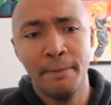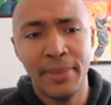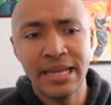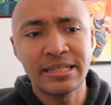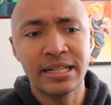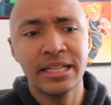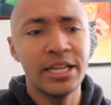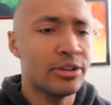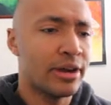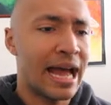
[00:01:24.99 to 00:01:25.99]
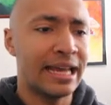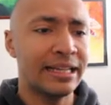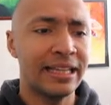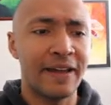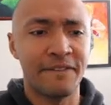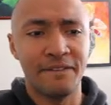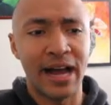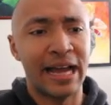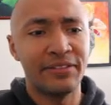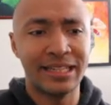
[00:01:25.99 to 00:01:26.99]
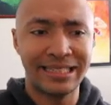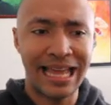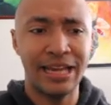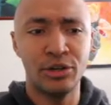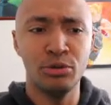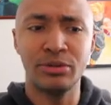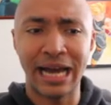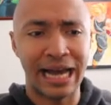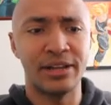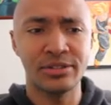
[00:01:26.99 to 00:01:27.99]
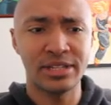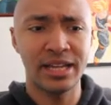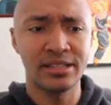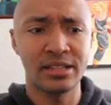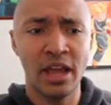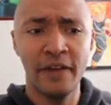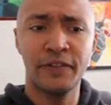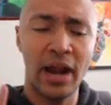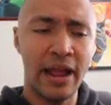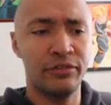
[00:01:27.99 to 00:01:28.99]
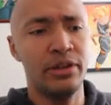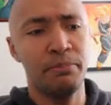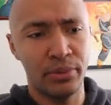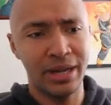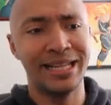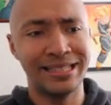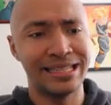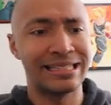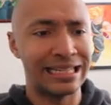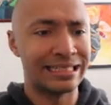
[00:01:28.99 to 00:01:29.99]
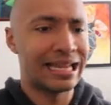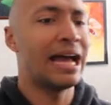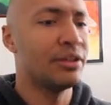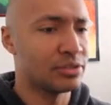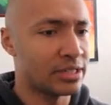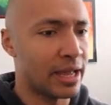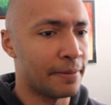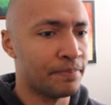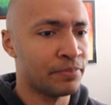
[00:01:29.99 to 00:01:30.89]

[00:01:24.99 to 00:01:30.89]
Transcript: Basically, they're adding like 5 to 10 new tile sets for every pre existing tile set